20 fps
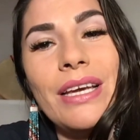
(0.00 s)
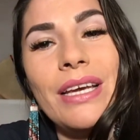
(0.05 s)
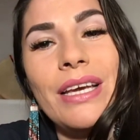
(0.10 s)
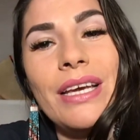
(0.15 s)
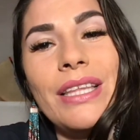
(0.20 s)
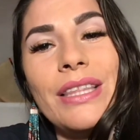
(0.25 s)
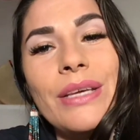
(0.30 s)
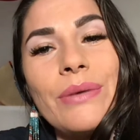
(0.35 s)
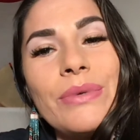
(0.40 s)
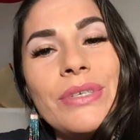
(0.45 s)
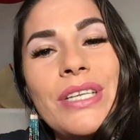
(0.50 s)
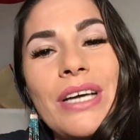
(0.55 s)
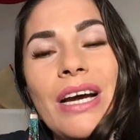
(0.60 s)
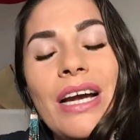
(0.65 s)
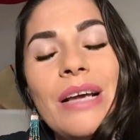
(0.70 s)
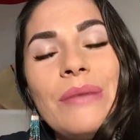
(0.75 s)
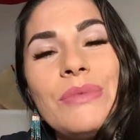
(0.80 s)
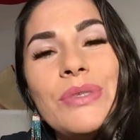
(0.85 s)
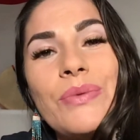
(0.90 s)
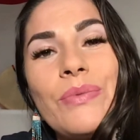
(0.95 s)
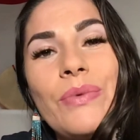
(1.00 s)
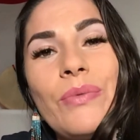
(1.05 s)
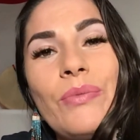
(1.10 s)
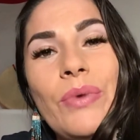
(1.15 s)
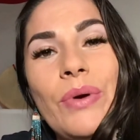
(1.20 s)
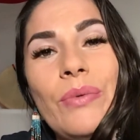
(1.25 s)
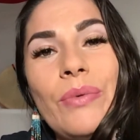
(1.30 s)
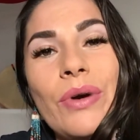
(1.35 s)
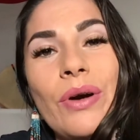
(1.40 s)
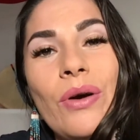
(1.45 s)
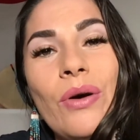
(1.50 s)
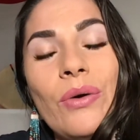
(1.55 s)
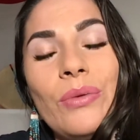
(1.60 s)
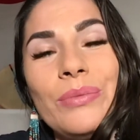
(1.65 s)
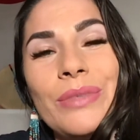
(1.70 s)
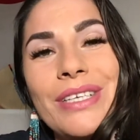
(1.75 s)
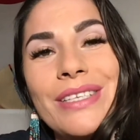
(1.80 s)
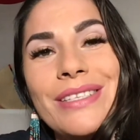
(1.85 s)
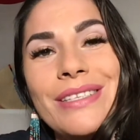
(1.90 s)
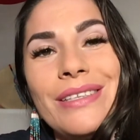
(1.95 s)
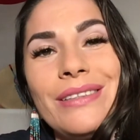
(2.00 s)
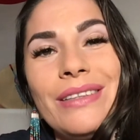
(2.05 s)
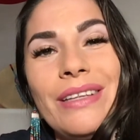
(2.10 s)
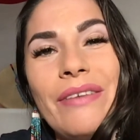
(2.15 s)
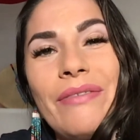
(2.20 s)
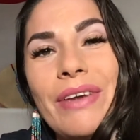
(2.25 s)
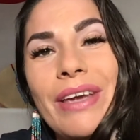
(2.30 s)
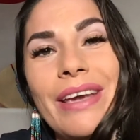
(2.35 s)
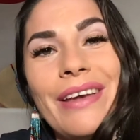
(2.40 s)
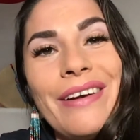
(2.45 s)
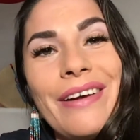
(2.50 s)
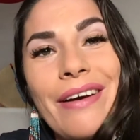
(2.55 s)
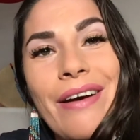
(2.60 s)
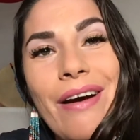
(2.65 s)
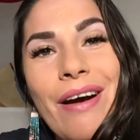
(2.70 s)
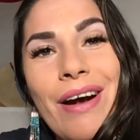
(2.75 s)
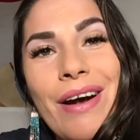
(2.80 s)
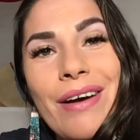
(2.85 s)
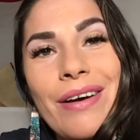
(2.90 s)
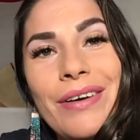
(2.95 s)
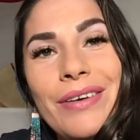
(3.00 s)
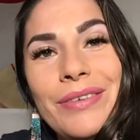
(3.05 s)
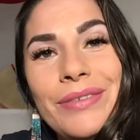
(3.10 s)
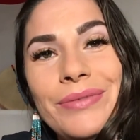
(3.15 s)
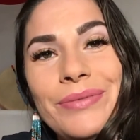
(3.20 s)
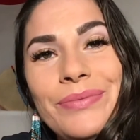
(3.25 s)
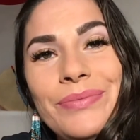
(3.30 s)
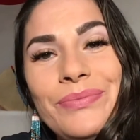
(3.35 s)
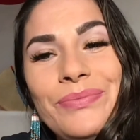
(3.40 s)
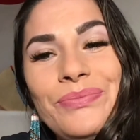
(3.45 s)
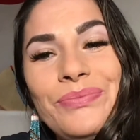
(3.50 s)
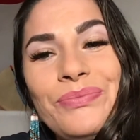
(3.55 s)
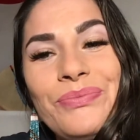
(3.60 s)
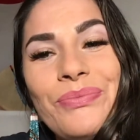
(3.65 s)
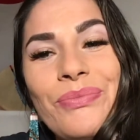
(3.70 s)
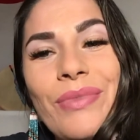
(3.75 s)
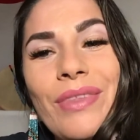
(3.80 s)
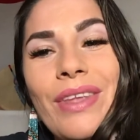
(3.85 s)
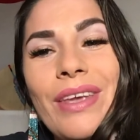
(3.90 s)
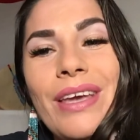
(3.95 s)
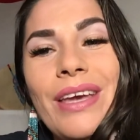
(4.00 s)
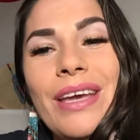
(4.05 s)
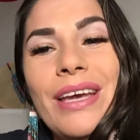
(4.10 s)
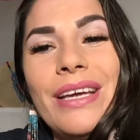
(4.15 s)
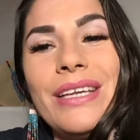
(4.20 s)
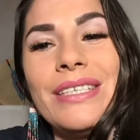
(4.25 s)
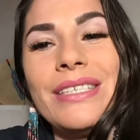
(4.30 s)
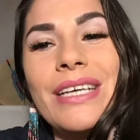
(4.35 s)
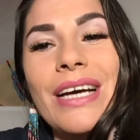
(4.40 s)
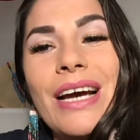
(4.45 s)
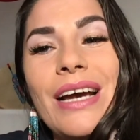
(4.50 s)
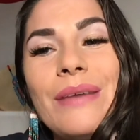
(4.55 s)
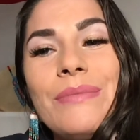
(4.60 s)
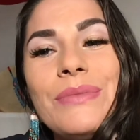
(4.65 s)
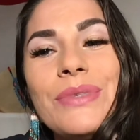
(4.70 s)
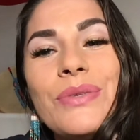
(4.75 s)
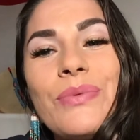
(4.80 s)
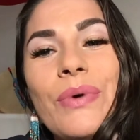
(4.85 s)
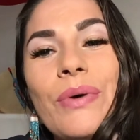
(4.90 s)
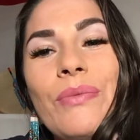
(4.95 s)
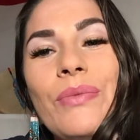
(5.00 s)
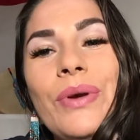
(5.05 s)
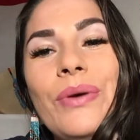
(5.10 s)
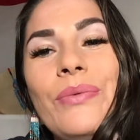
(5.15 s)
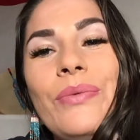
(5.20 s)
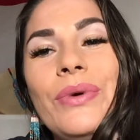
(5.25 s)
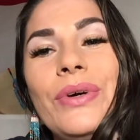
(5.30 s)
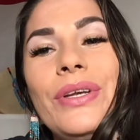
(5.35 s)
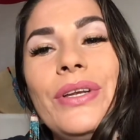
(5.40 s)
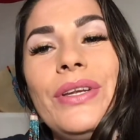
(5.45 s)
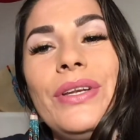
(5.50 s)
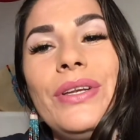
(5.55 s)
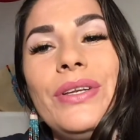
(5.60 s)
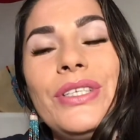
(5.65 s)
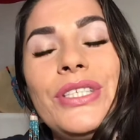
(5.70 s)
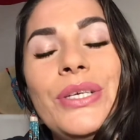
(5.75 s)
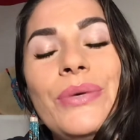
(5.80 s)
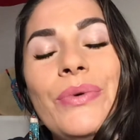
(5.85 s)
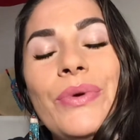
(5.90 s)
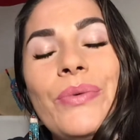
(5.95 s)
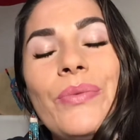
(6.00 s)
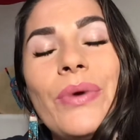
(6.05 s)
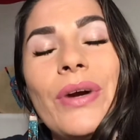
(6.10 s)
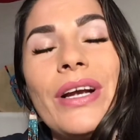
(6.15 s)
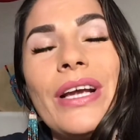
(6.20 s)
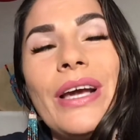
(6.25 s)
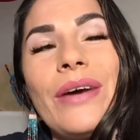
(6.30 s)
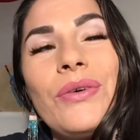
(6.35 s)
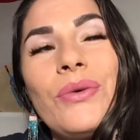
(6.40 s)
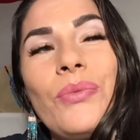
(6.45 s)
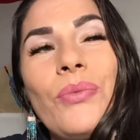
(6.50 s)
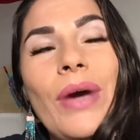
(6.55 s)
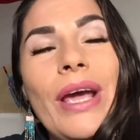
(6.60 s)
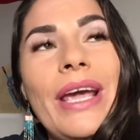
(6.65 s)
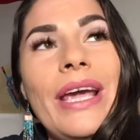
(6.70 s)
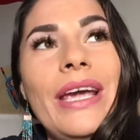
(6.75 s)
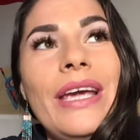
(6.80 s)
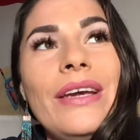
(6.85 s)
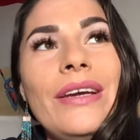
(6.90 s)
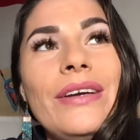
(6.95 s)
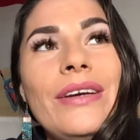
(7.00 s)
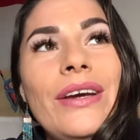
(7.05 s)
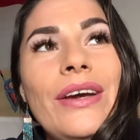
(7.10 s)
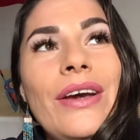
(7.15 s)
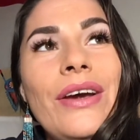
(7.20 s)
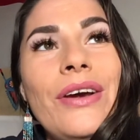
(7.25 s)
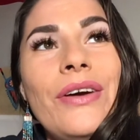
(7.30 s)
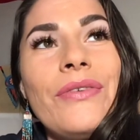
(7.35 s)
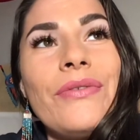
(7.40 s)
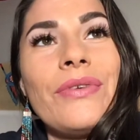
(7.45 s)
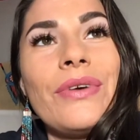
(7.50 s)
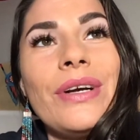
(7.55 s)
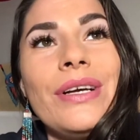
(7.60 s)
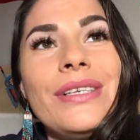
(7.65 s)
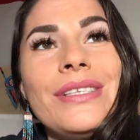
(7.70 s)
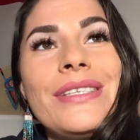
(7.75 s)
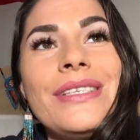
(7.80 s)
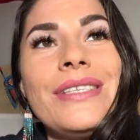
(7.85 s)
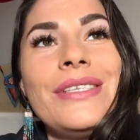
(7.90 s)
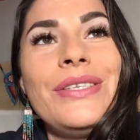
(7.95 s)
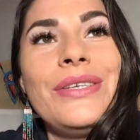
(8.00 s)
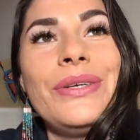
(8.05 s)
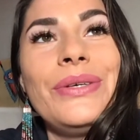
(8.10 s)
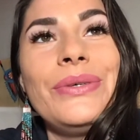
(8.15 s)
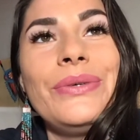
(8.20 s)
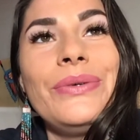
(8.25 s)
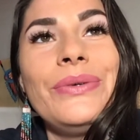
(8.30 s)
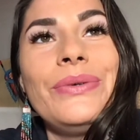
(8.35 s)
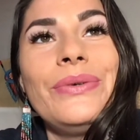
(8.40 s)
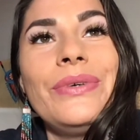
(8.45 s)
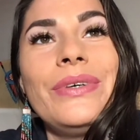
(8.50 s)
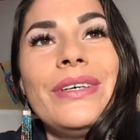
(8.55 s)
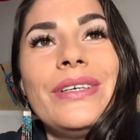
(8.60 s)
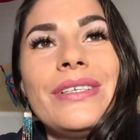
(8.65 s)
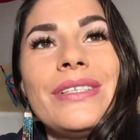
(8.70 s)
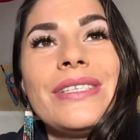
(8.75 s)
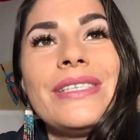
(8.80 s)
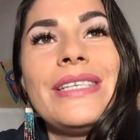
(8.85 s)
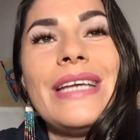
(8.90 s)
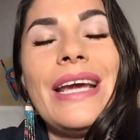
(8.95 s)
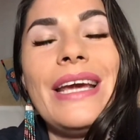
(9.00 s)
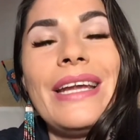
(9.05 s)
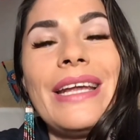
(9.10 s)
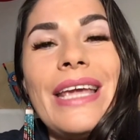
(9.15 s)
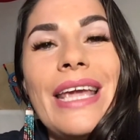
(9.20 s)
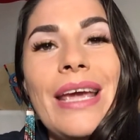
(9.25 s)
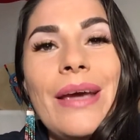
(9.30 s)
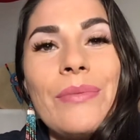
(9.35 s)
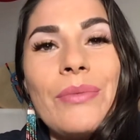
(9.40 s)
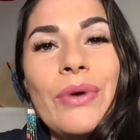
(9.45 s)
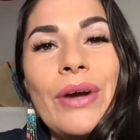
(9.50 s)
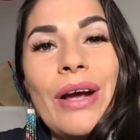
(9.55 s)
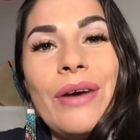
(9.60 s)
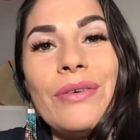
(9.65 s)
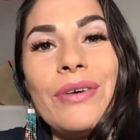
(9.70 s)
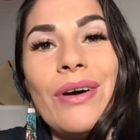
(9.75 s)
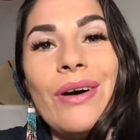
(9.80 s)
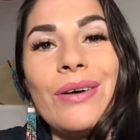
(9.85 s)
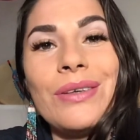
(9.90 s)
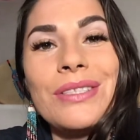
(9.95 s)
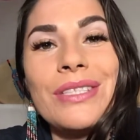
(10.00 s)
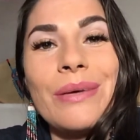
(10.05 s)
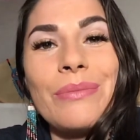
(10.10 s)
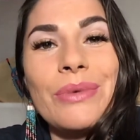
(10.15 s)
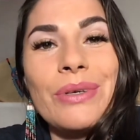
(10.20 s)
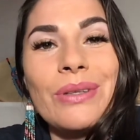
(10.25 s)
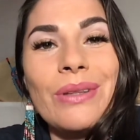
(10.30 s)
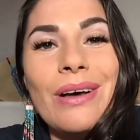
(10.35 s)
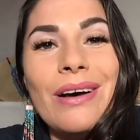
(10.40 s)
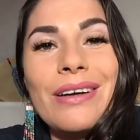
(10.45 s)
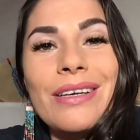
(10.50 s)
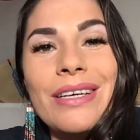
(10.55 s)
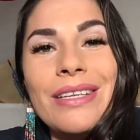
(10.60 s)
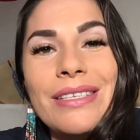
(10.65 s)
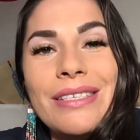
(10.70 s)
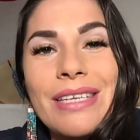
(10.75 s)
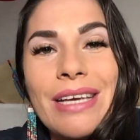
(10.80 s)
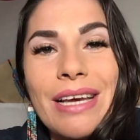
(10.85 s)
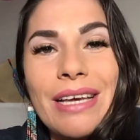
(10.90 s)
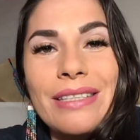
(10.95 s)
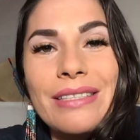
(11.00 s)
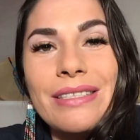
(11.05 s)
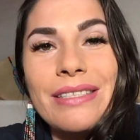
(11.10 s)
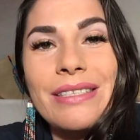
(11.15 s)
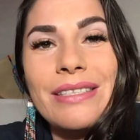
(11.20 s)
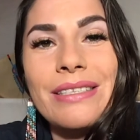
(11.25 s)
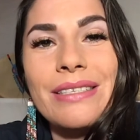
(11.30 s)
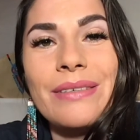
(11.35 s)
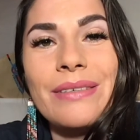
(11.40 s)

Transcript: There were times when we were homeless and living in a car. Times when she would work out a way for us to stay at a campground all summer long in tents.